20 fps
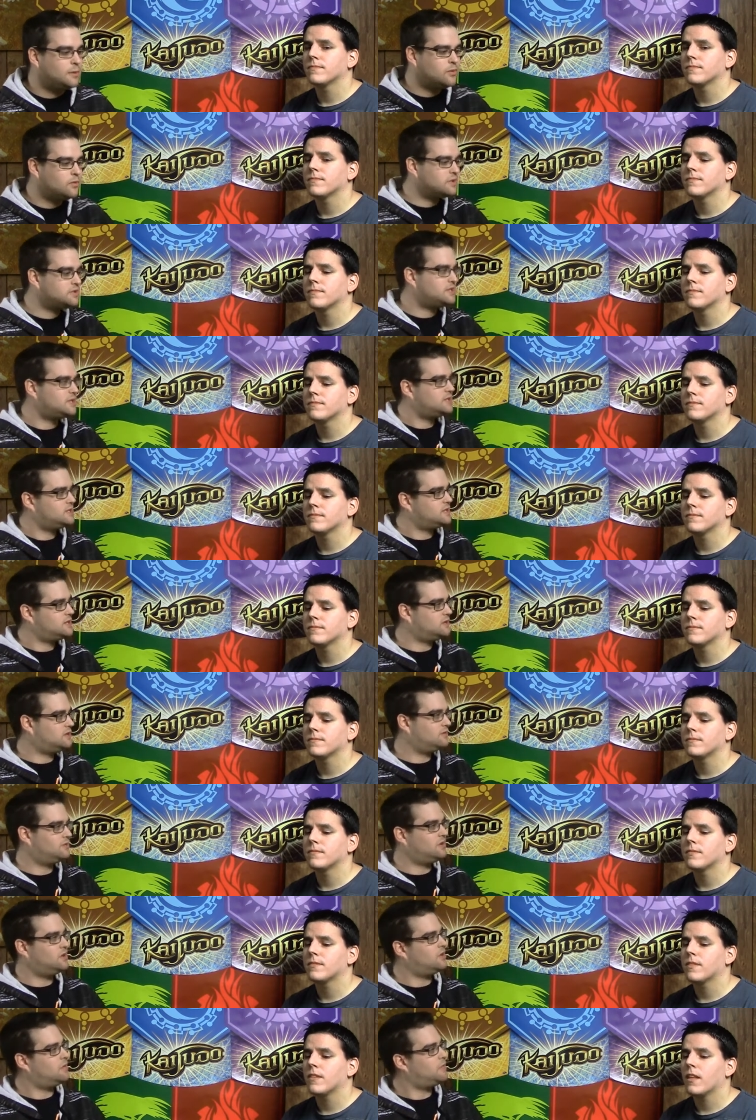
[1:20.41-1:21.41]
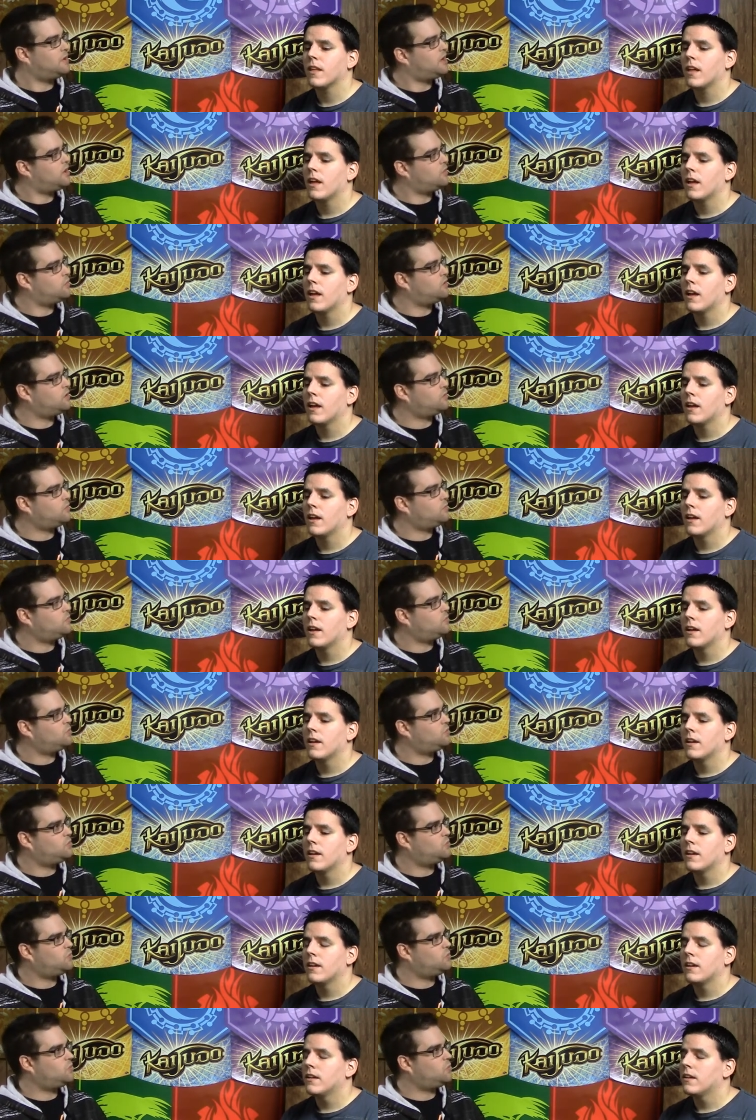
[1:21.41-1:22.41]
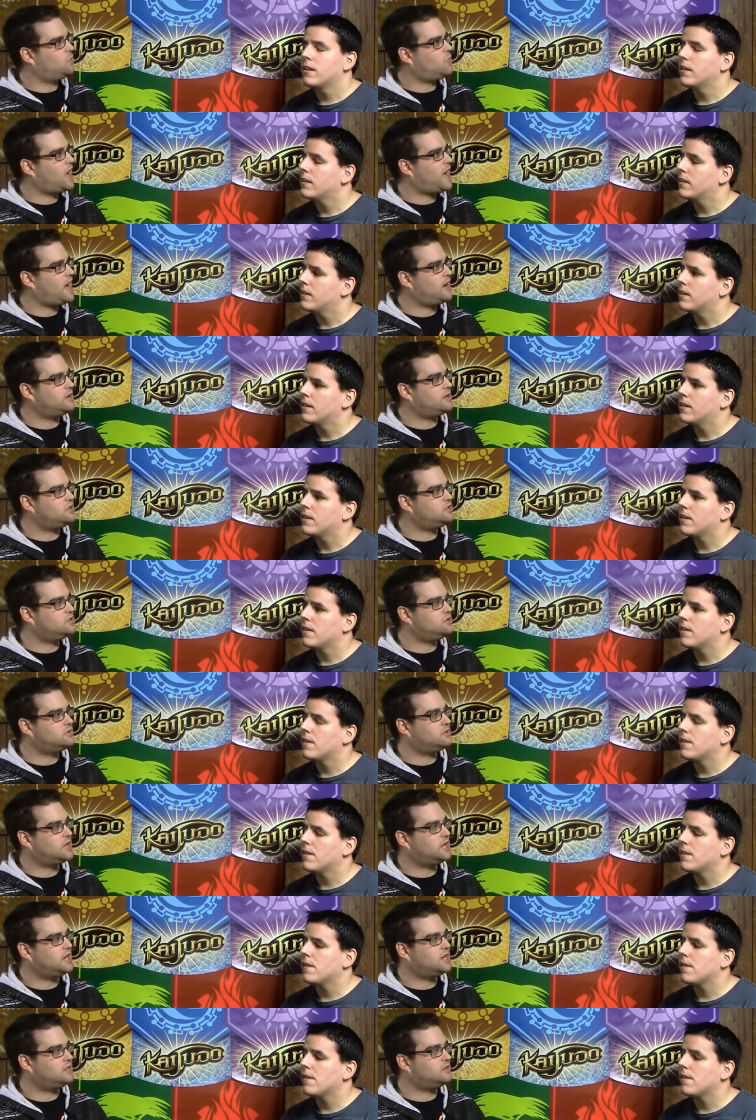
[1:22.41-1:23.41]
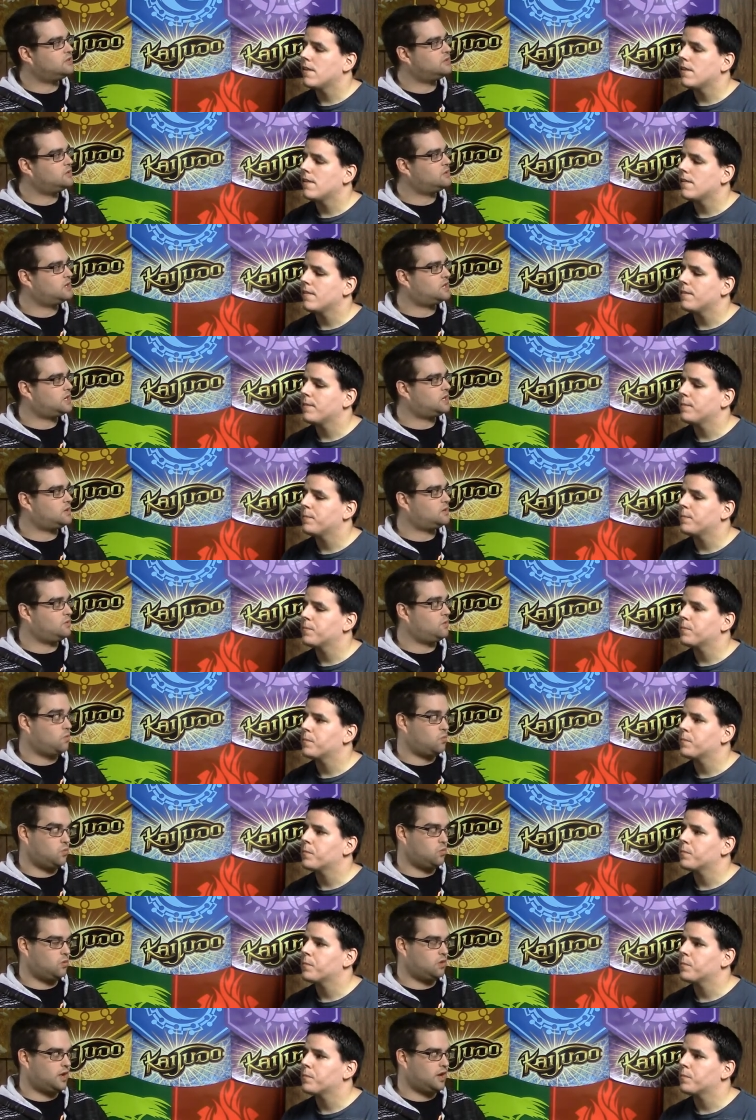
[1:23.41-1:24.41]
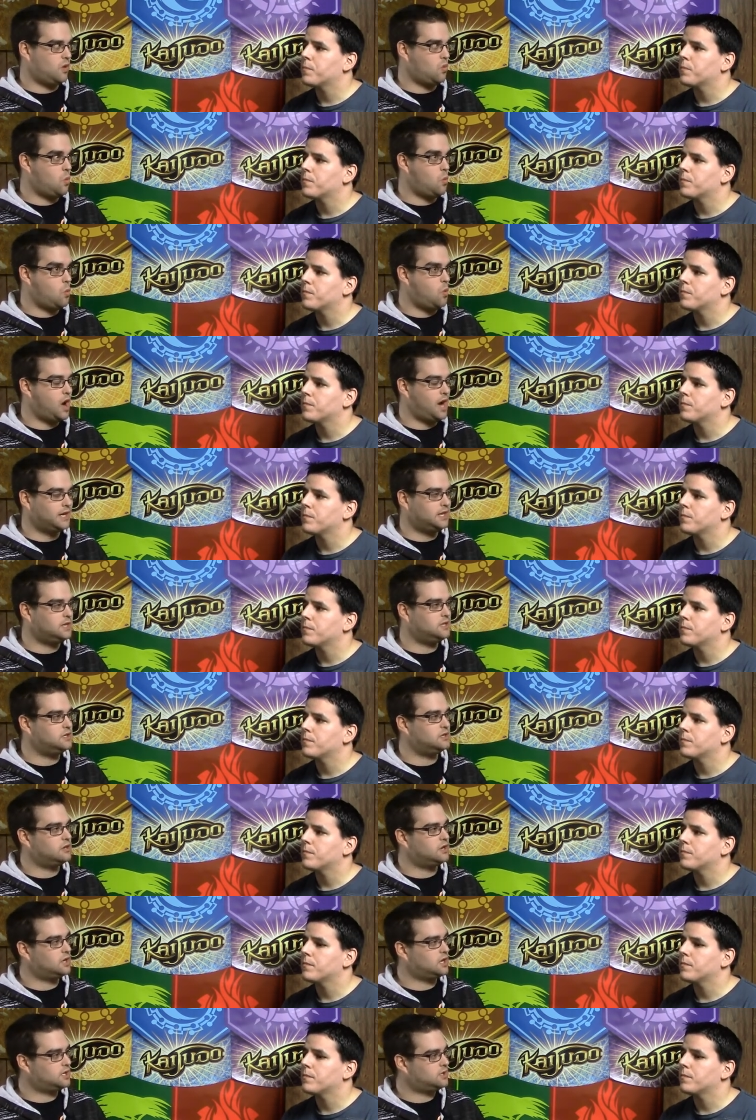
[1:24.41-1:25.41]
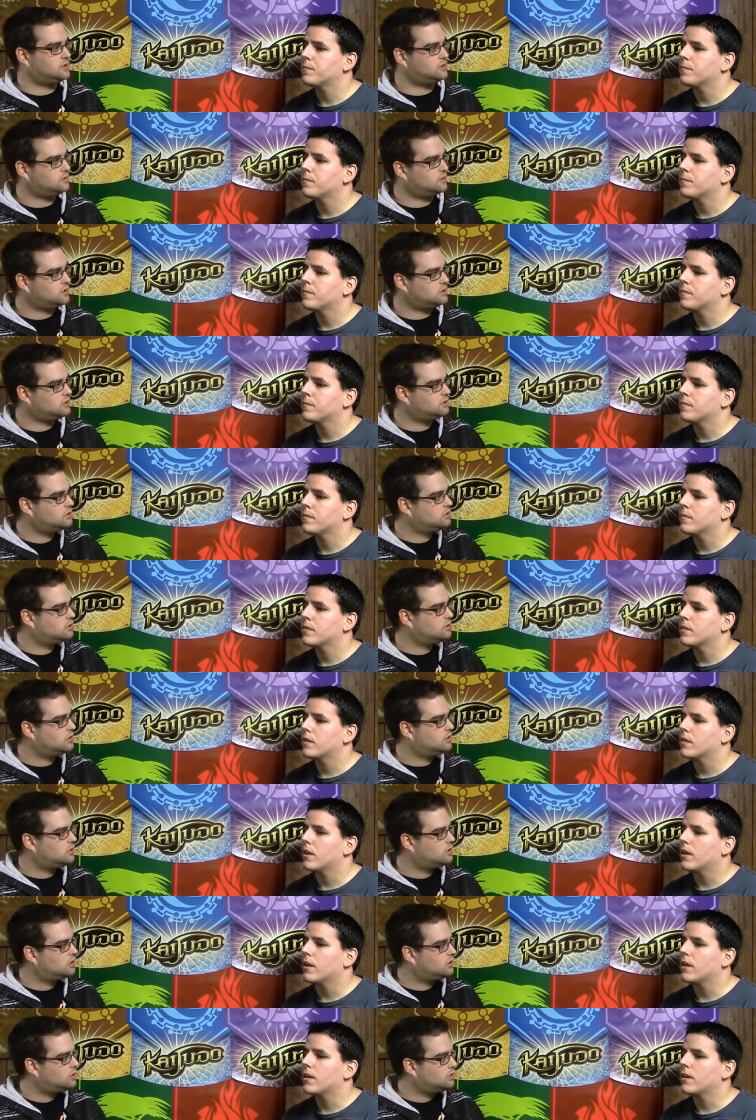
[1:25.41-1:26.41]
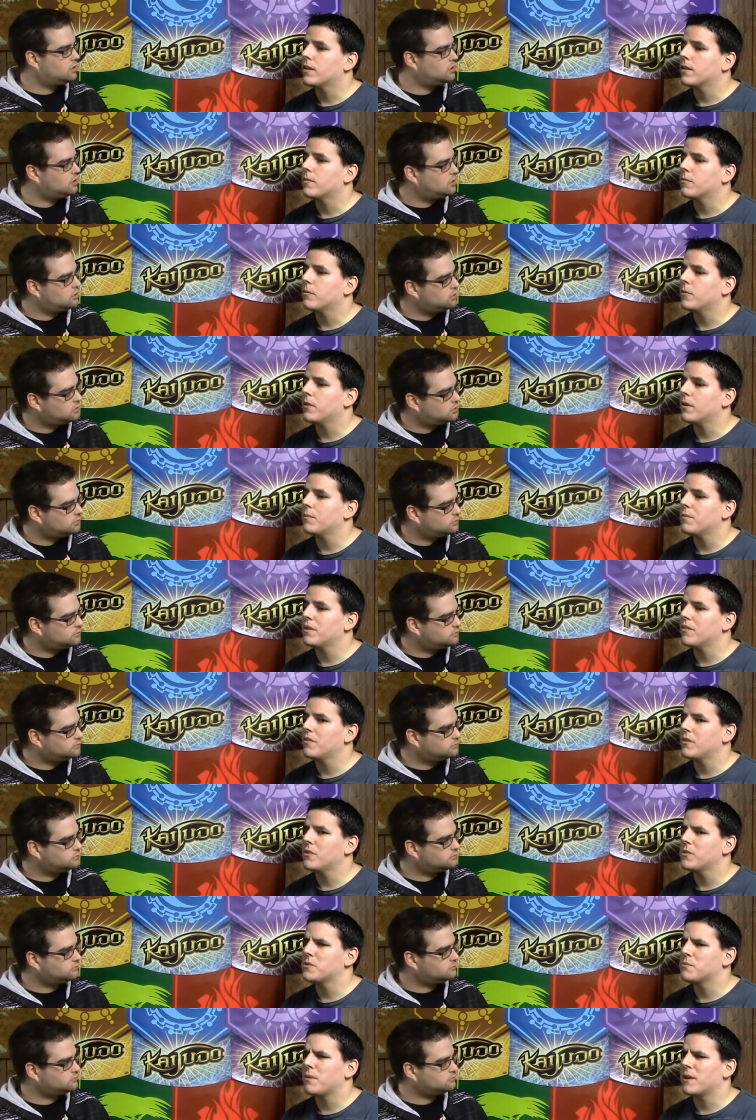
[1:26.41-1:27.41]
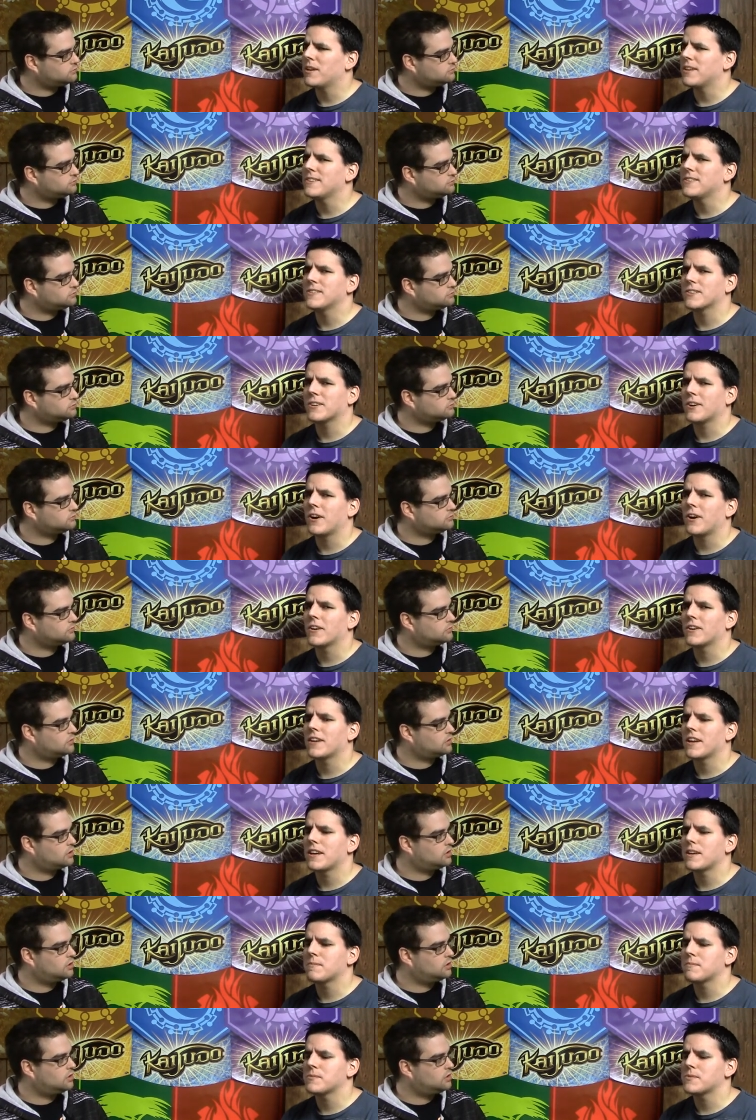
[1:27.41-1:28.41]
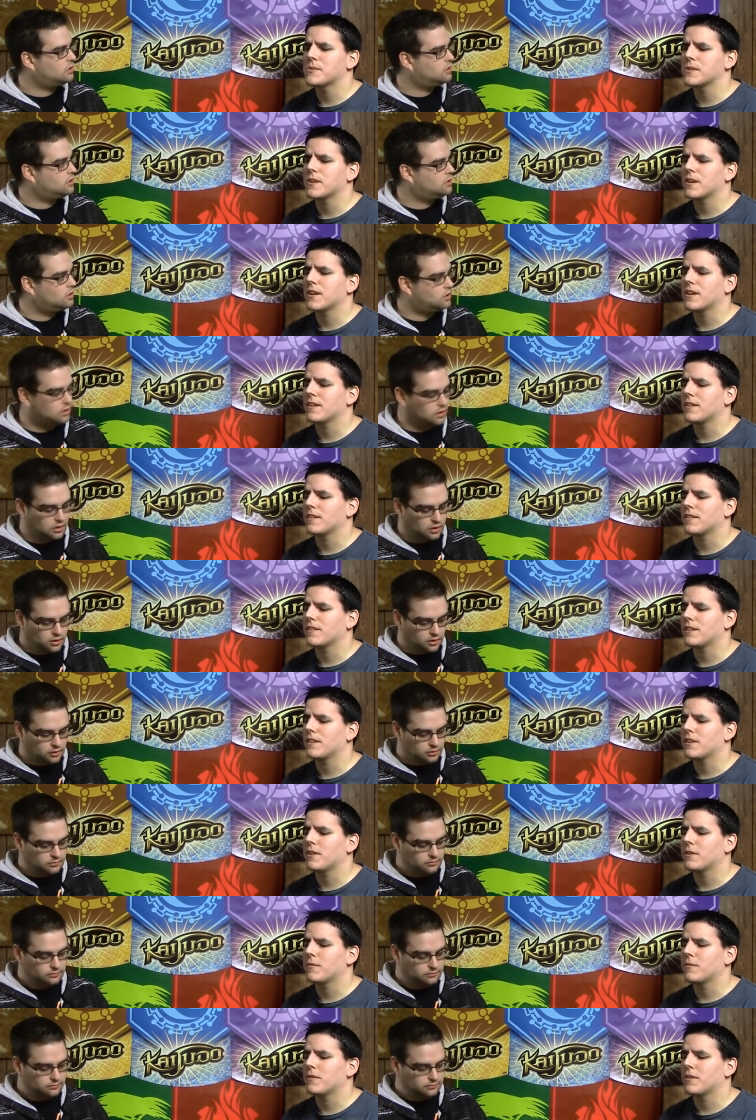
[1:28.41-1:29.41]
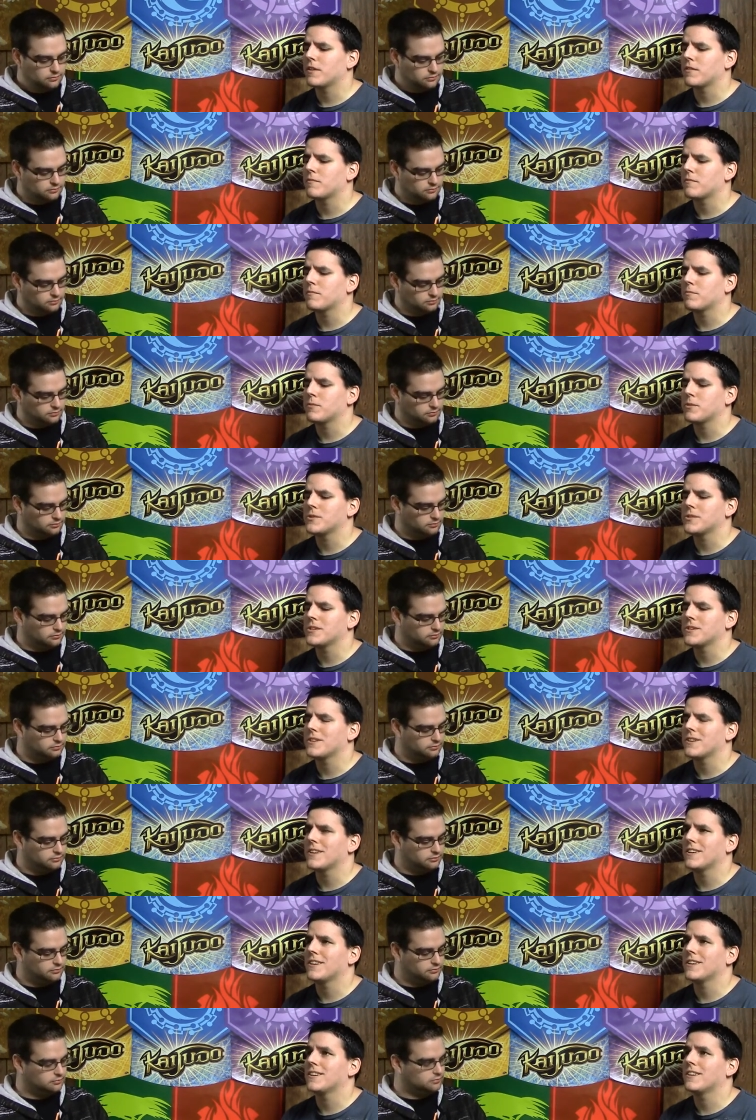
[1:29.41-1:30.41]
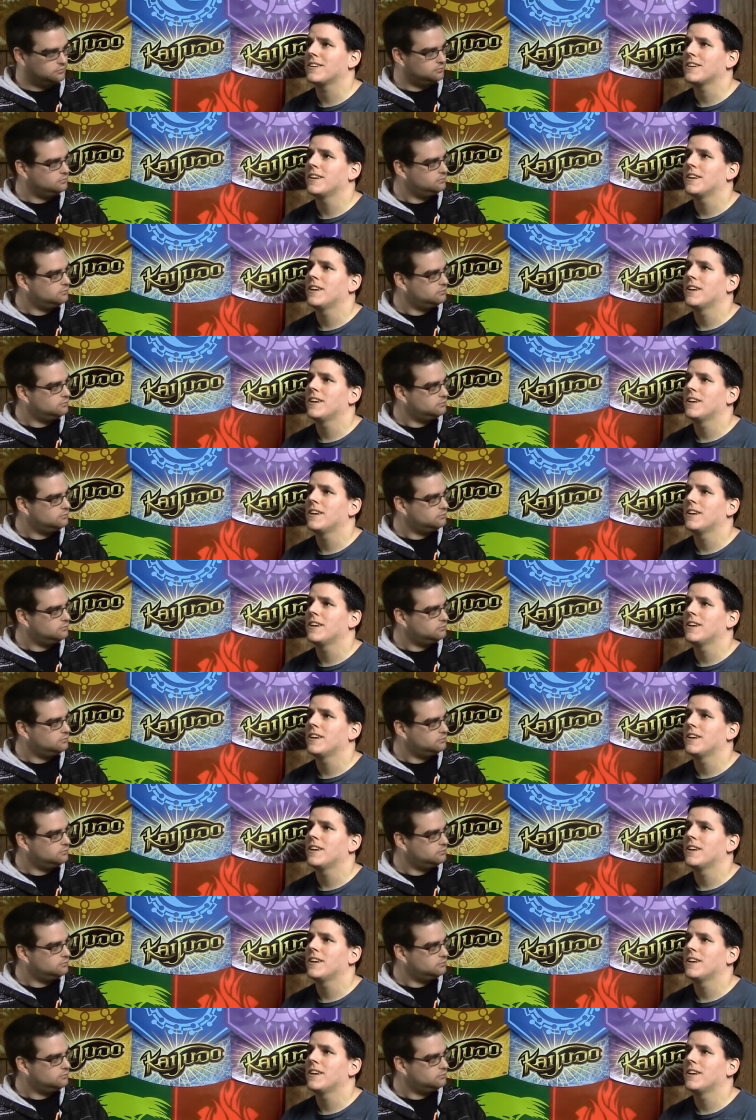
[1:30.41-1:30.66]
Speaker 1: and what's this interview about? What, how did you get into it and like why did you get into it?
Speaker 2: Uh, well, I mean, I've always been into card games. Uh, you know, when I was in uh,